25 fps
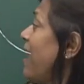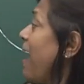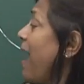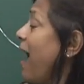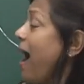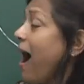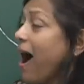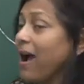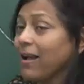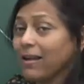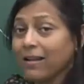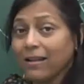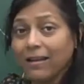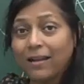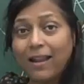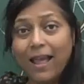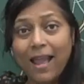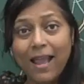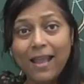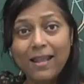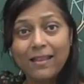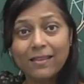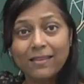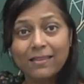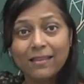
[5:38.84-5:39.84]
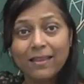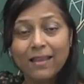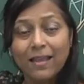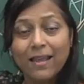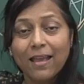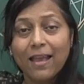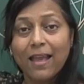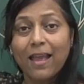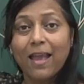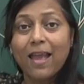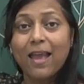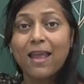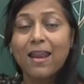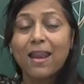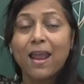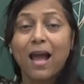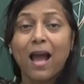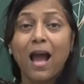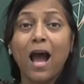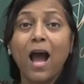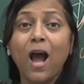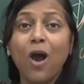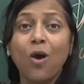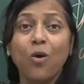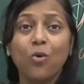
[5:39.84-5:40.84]
arc length, and
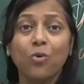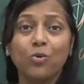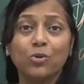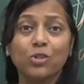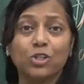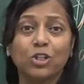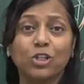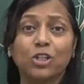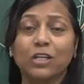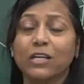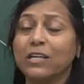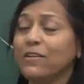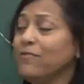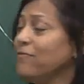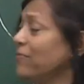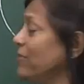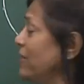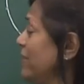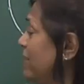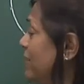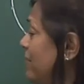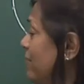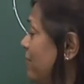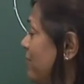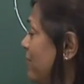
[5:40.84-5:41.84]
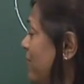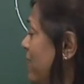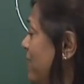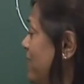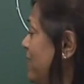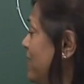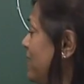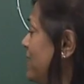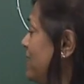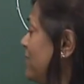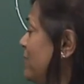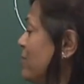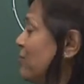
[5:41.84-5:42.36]
how to convert radian